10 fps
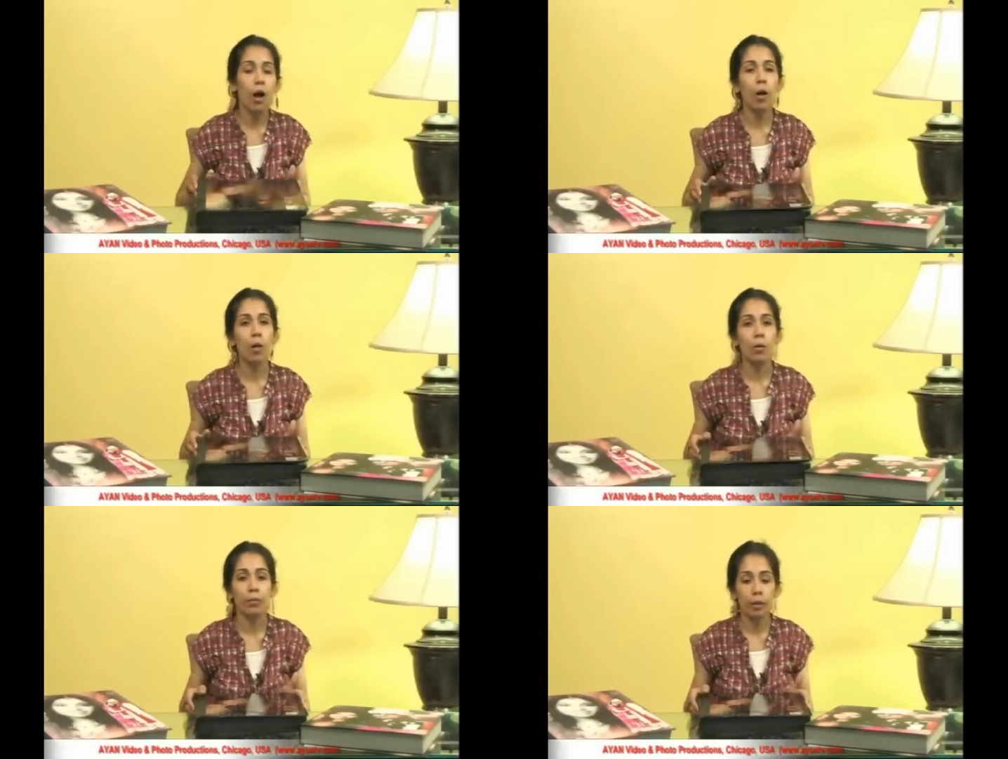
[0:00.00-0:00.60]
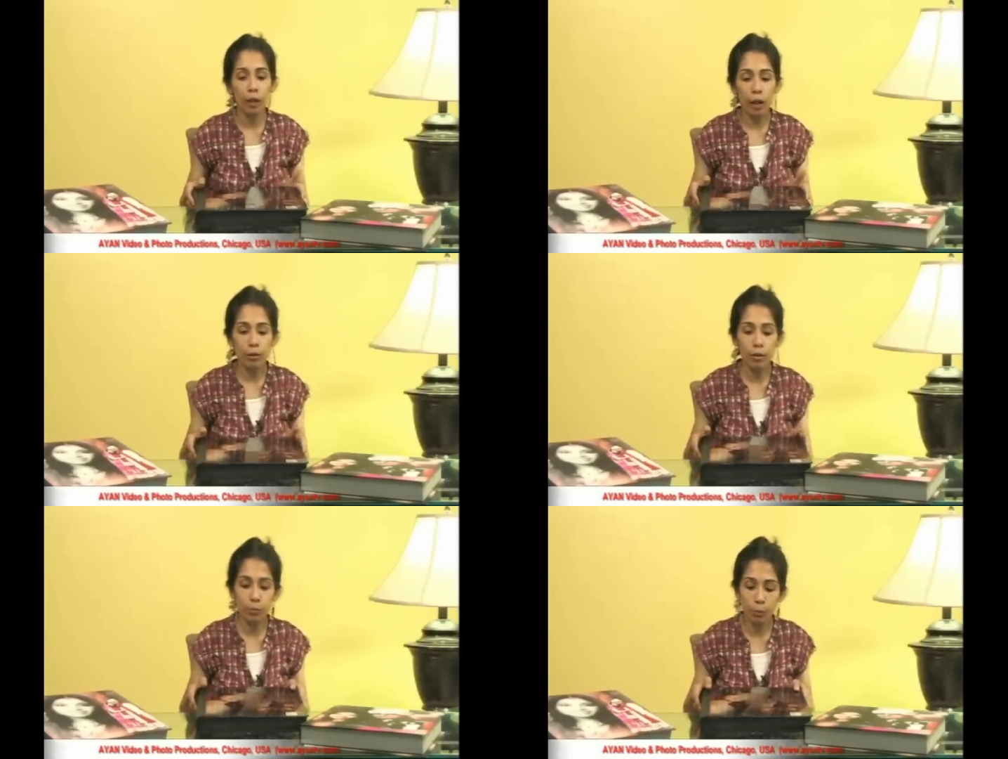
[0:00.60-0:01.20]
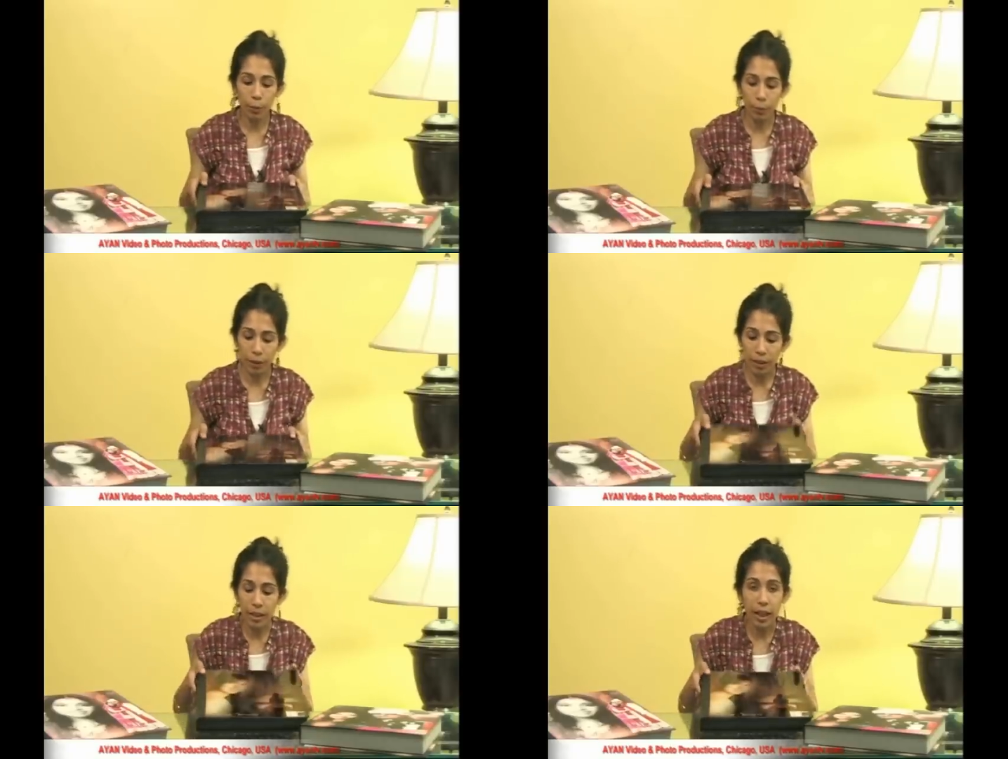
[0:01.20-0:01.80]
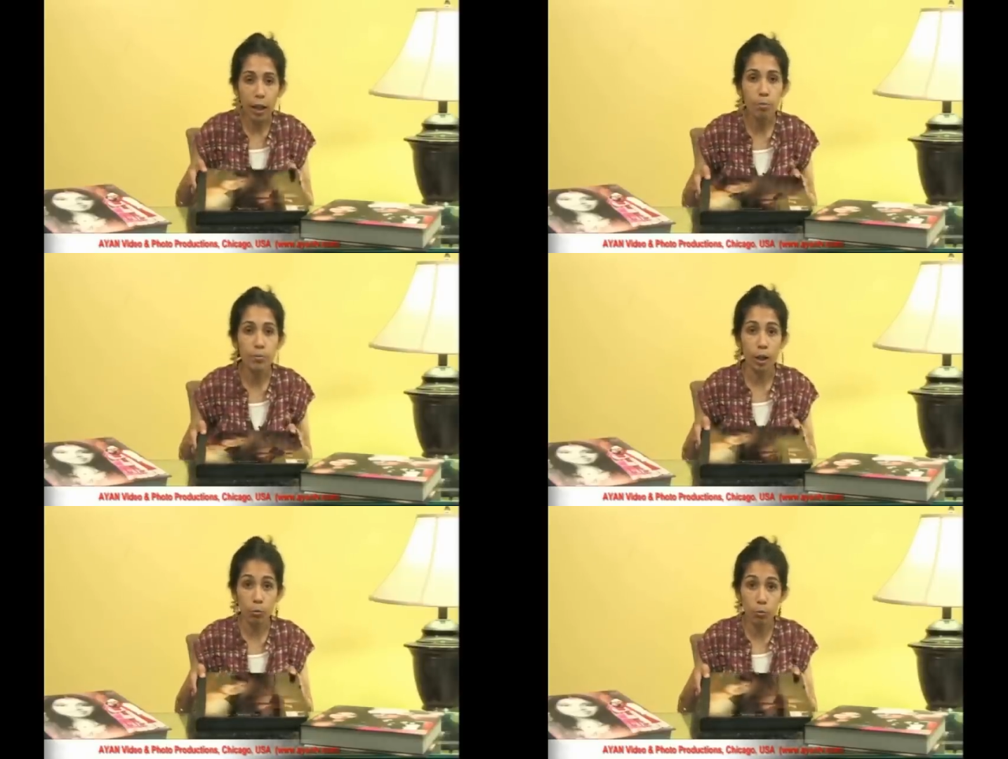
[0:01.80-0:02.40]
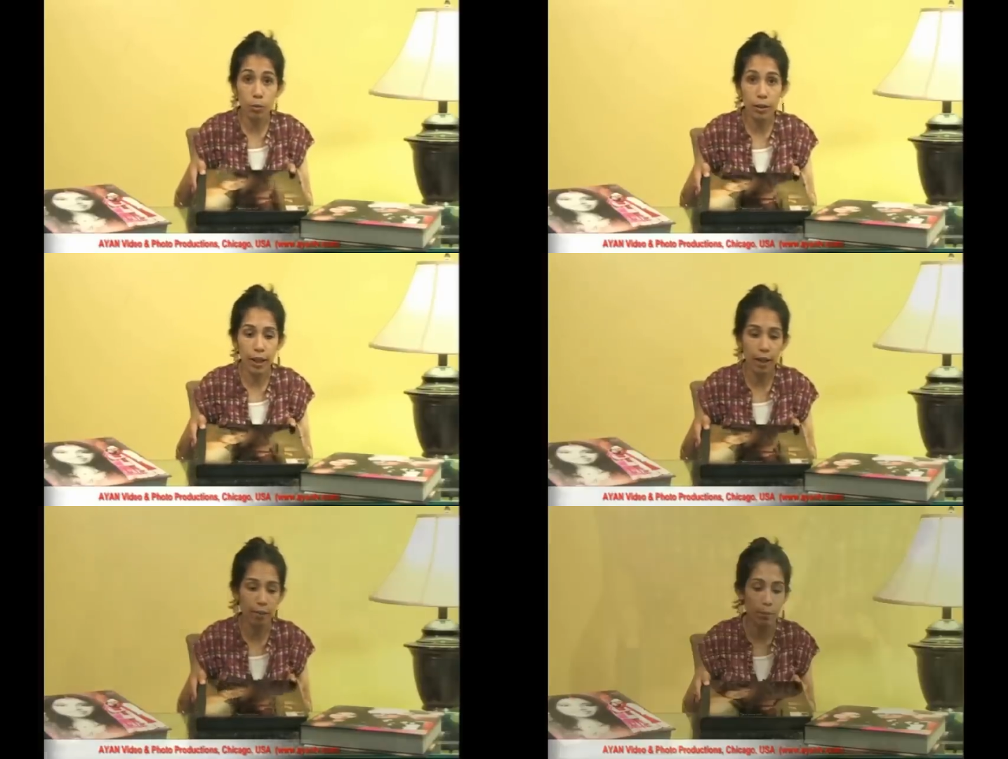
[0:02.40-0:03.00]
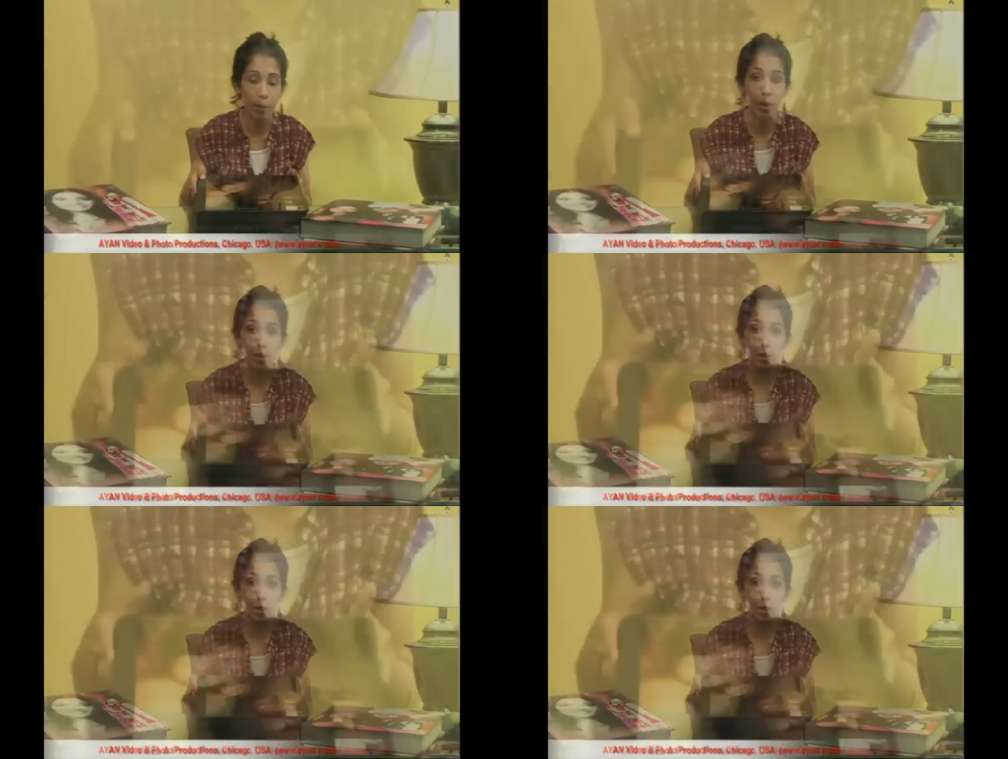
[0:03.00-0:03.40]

Oh, you know, I was remembering, these albums are really heavy because